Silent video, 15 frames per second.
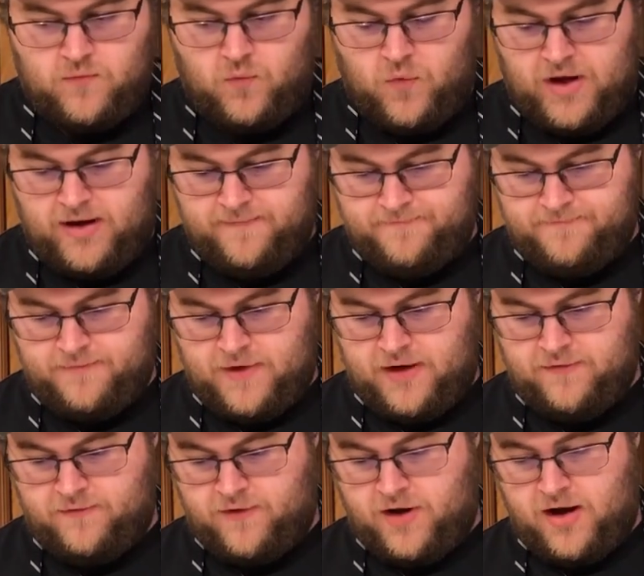Wait,
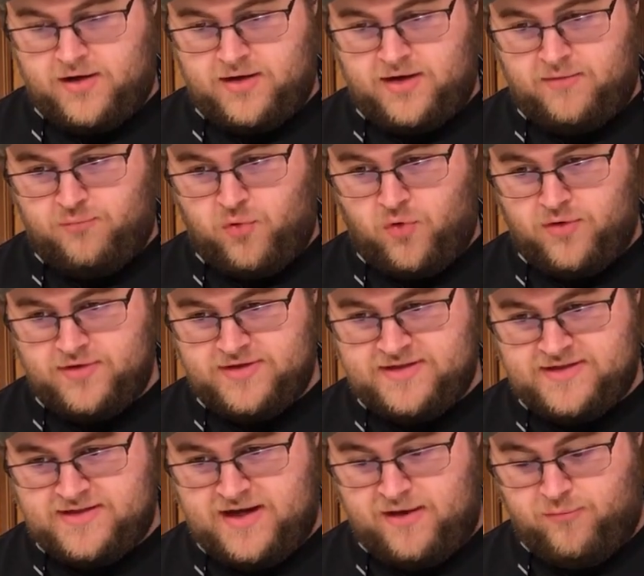I've forgotten an important
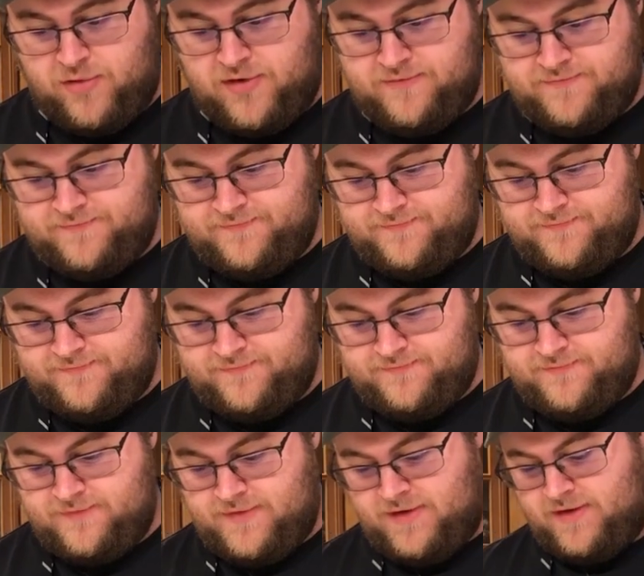step.
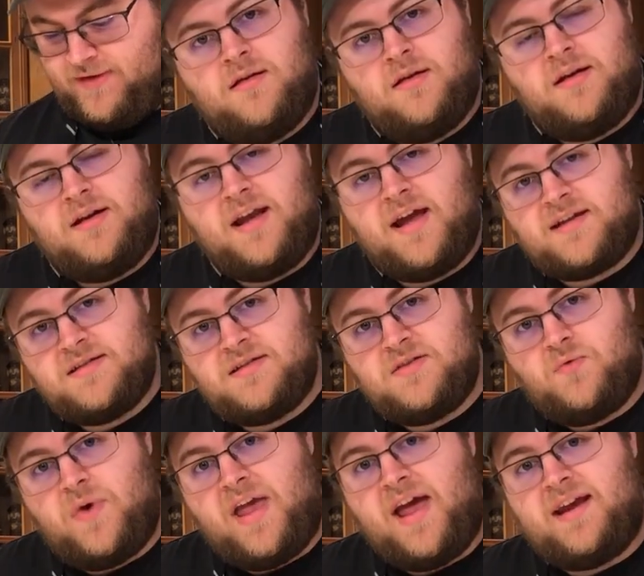Next,
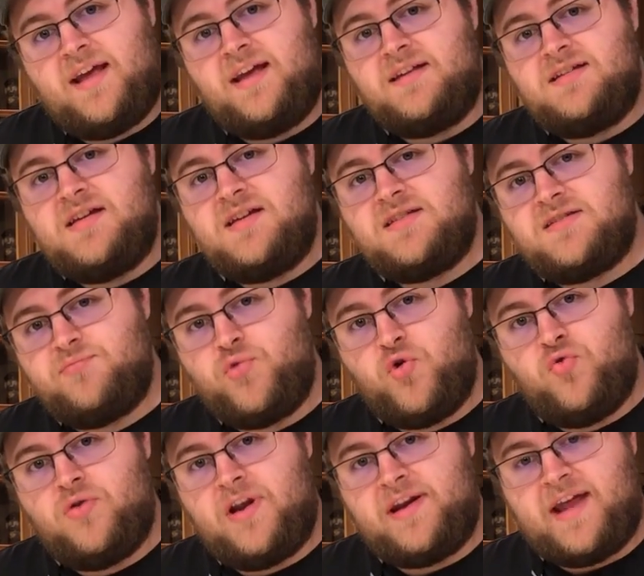we add 1.5
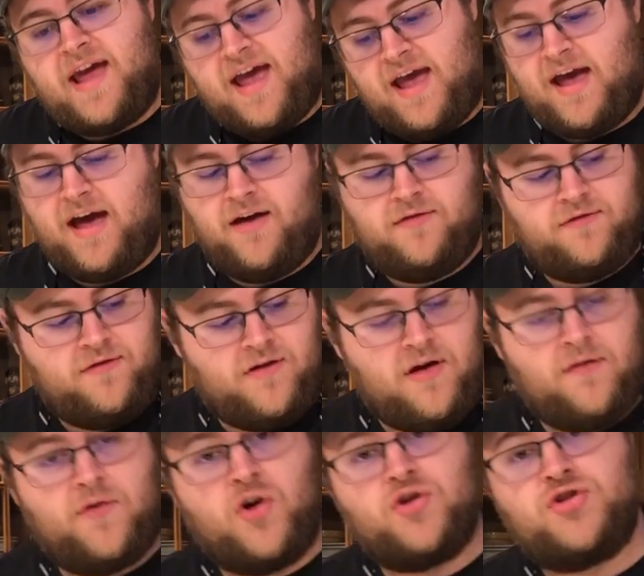teaspoons
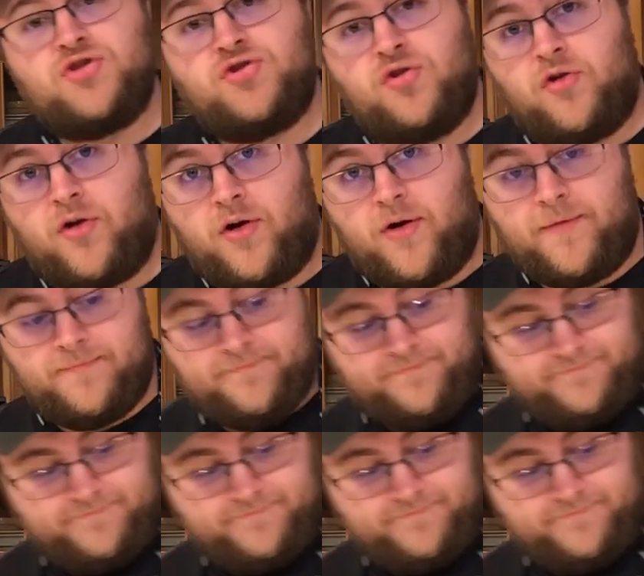of our sugar.